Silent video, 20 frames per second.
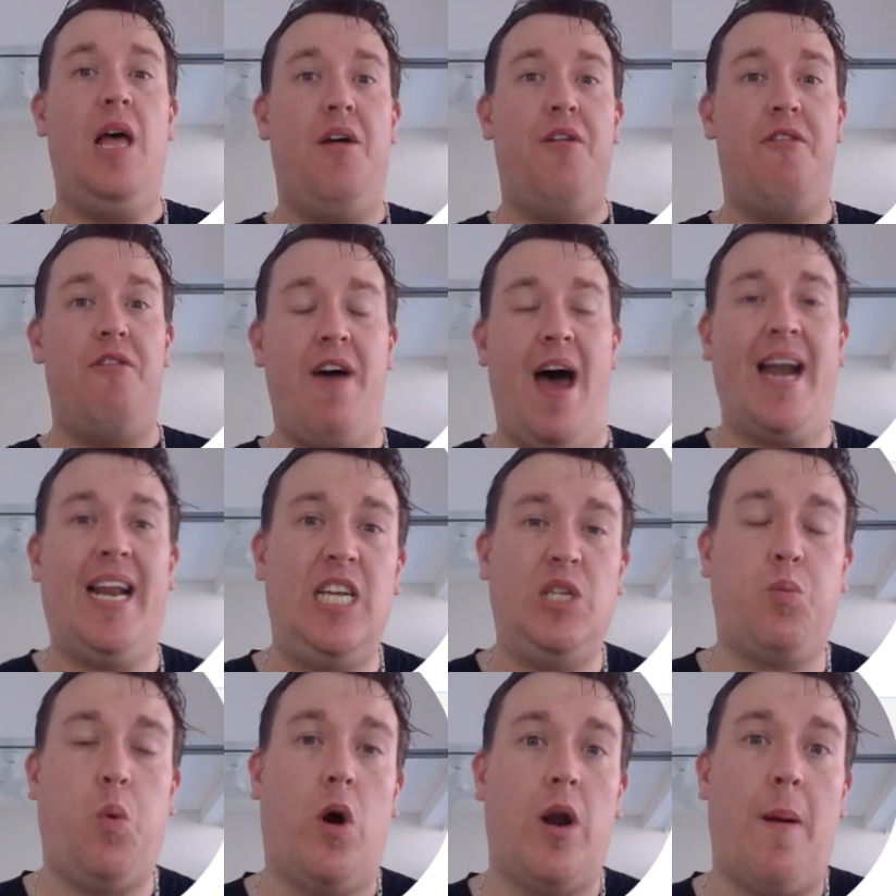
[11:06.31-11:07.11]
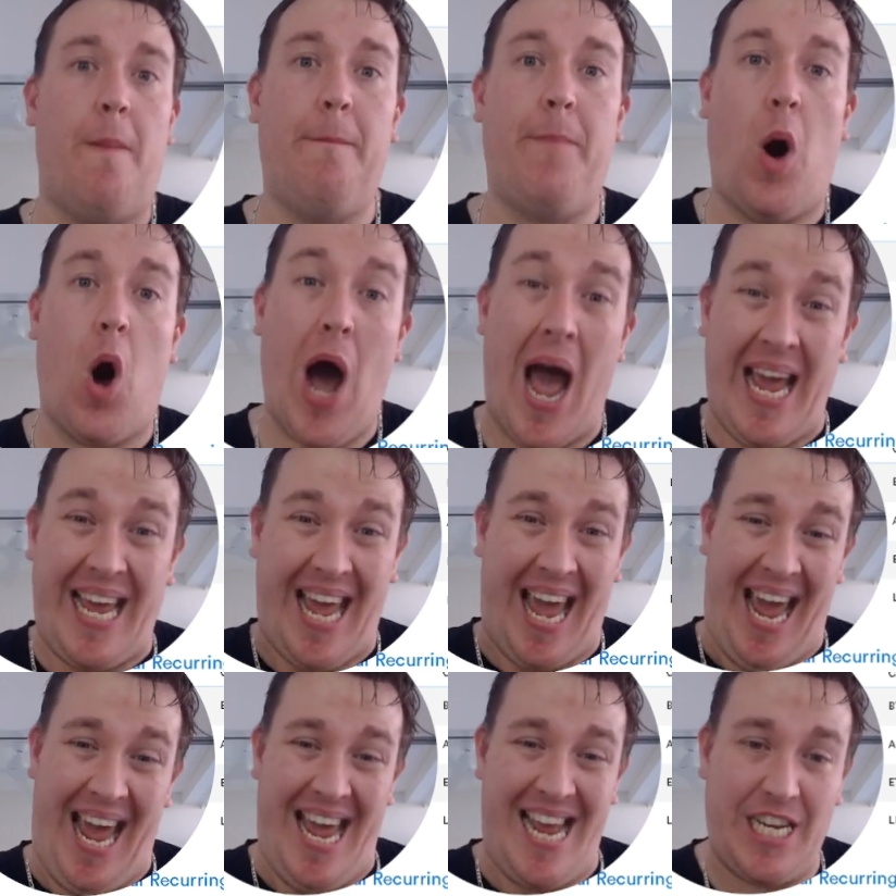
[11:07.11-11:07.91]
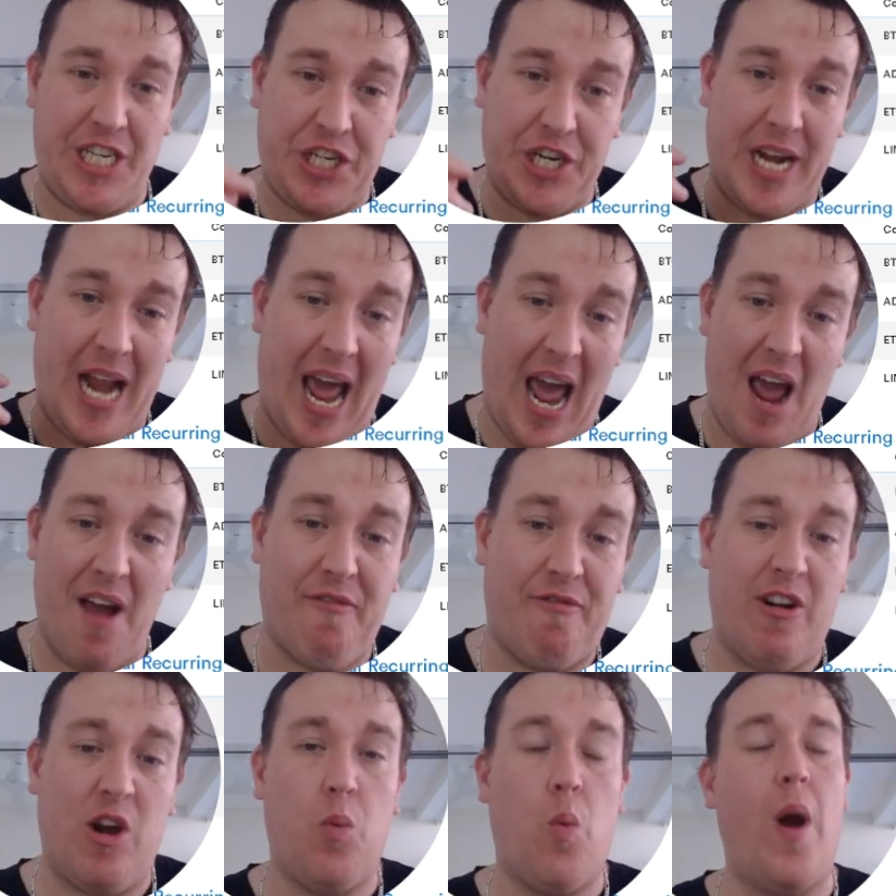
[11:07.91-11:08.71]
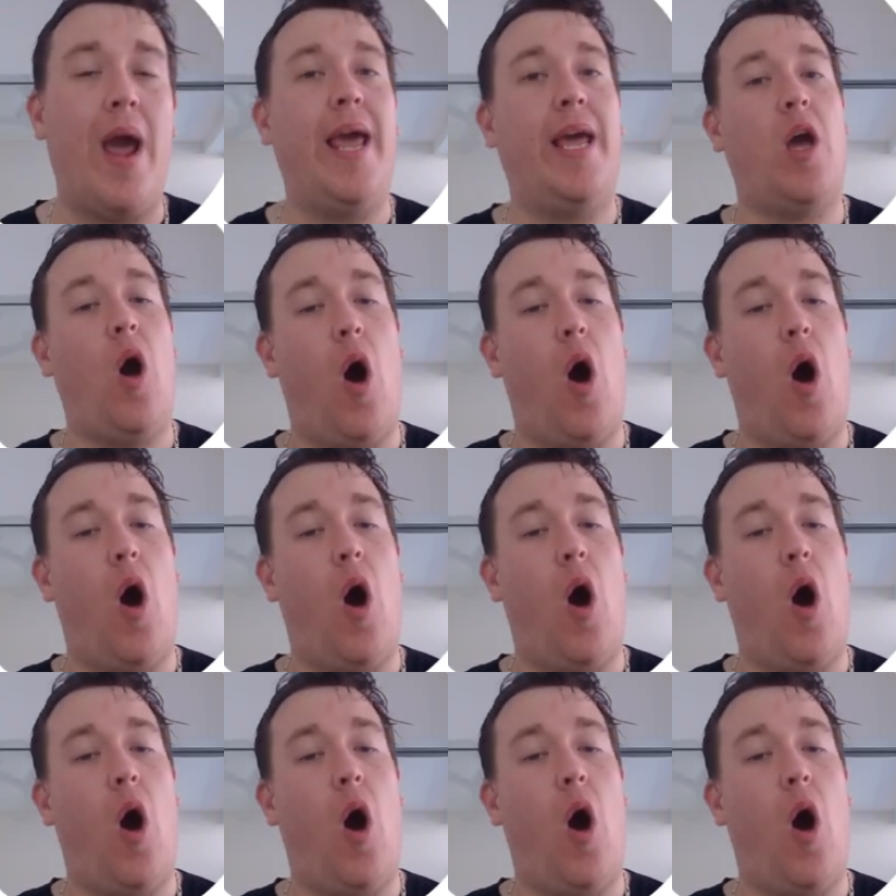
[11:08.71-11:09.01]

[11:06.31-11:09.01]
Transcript: That is what I'm buying each and every week.